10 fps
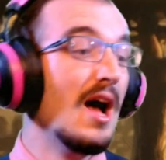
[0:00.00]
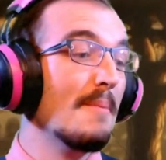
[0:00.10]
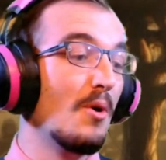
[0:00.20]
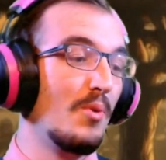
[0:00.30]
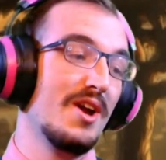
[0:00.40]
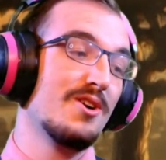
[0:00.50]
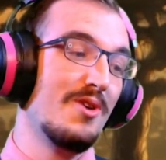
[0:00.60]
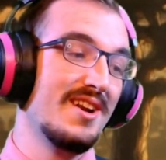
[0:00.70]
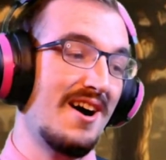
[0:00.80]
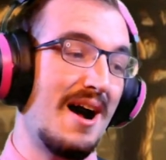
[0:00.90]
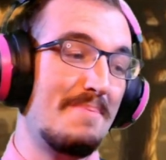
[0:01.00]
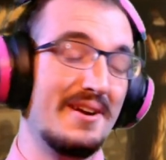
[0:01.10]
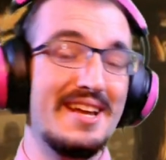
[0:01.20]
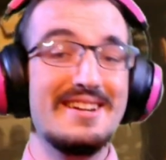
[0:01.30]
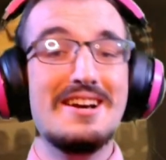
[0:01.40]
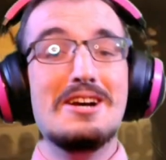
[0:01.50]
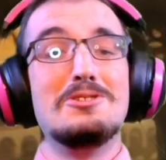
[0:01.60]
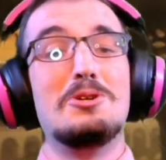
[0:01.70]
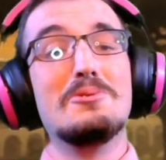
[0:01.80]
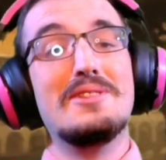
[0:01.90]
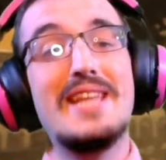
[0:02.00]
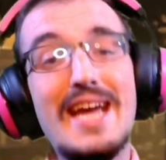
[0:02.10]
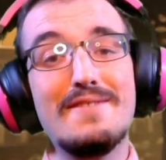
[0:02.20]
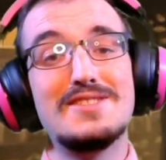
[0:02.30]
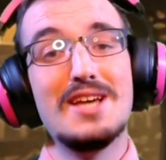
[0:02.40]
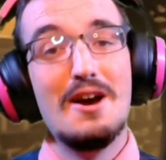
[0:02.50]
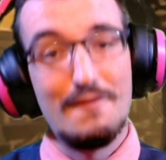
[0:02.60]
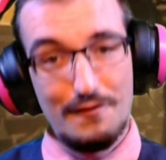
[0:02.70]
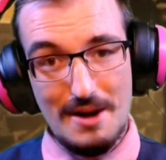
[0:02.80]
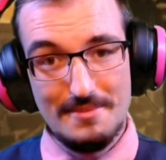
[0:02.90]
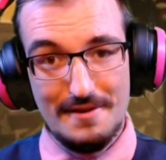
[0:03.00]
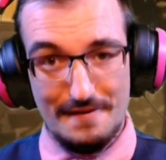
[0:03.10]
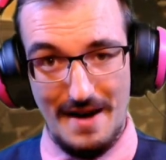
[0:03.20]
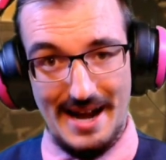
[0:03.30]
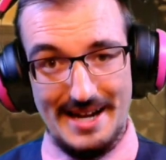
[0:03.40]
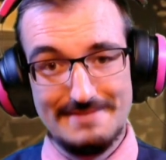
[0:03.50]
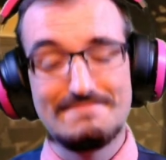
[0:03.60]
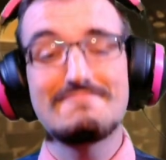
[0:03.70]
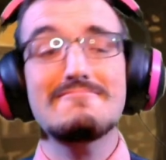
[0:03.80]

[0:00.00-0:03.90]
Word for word: But we are going to hop on in to Leaves from the Vine.